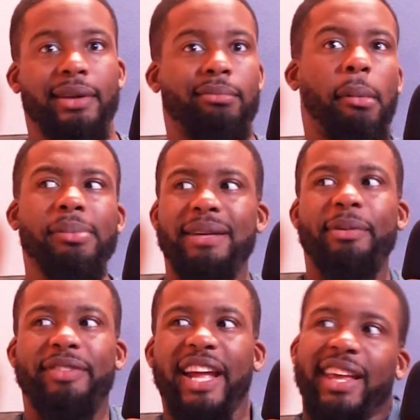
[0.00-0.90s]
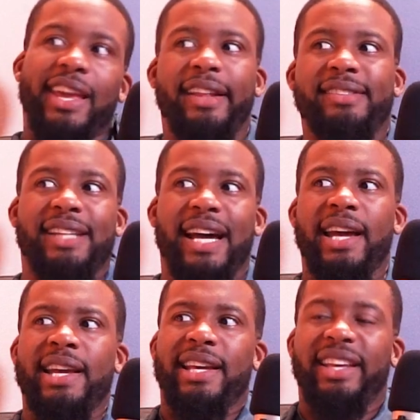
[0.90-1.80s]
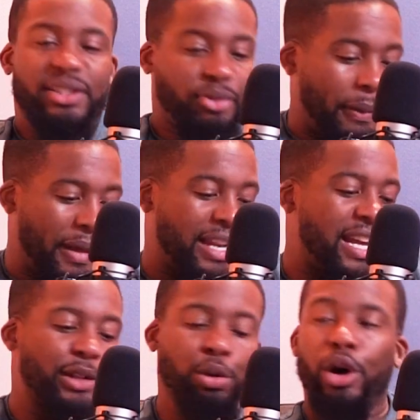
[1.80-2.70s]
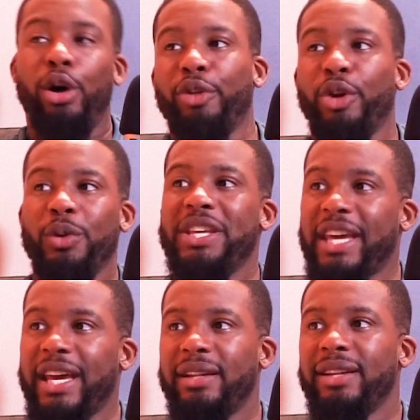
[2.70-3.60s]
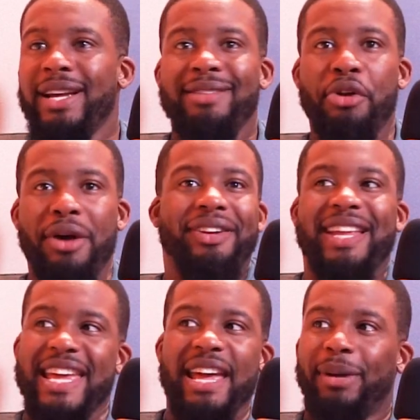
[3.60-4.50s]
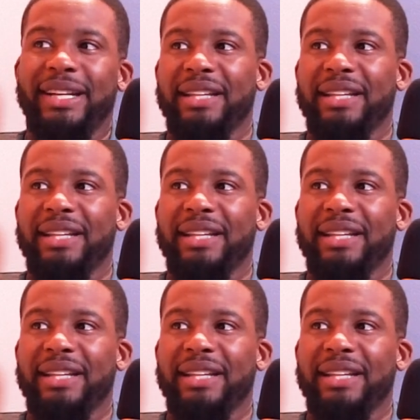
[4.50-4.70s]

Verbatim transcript: Mum's like, bruv, they're kids. Like, it's flipping like twelve on a weekend. Yeah, they're not even here yeah, Monday yeah.